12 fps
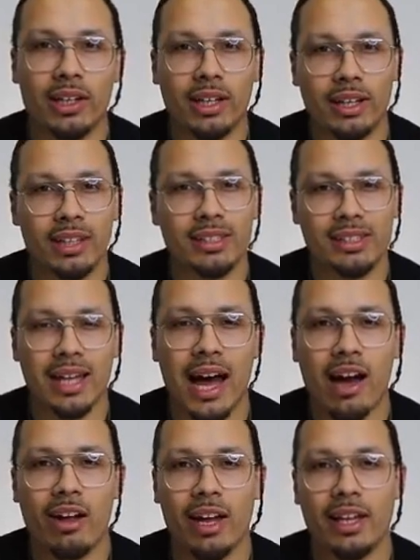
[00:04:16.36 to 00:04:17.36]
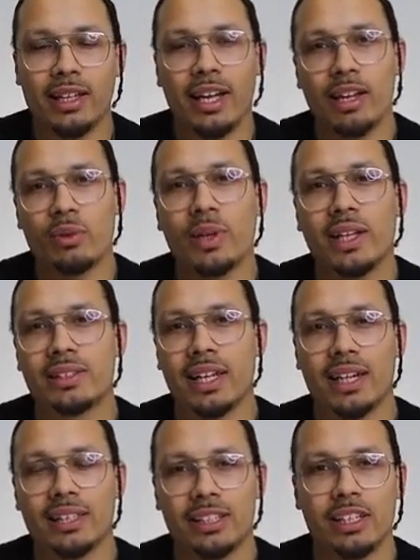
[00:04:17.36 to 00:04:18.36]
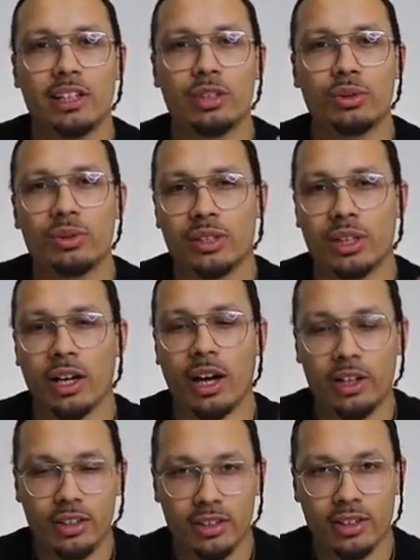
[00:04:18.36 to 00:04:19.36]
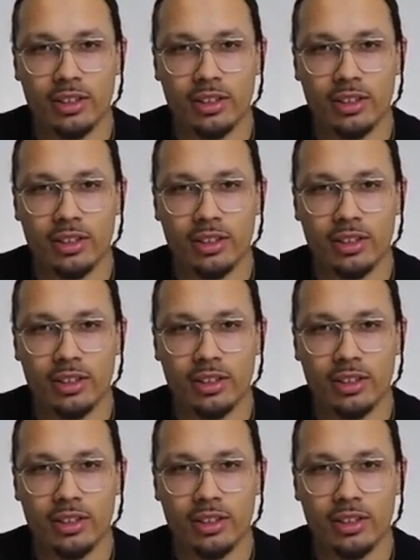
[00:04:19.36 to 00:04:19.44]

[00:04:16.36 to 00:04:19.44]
look in this style, and then we can take it to the loose under